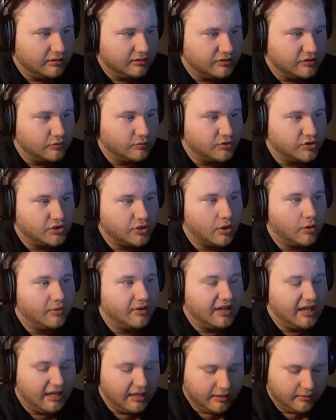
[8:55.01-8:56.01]
to show
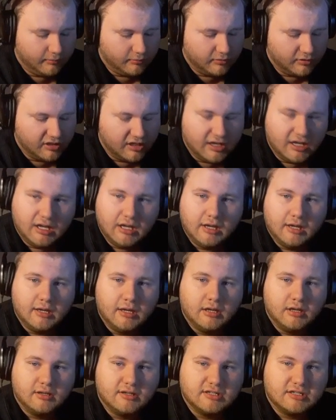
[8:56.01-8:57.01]
him
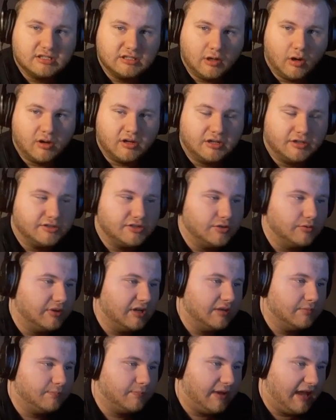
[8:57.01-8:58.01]
starting to
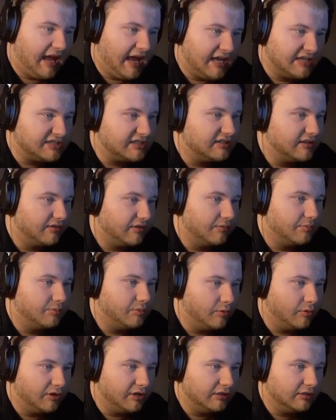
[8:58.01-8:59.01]
get past the
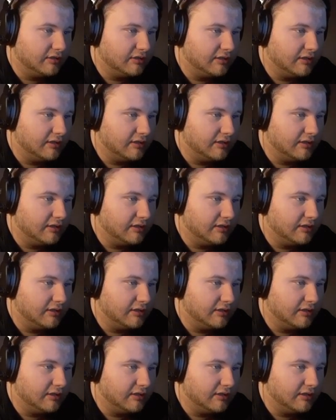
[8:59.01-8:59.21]
point,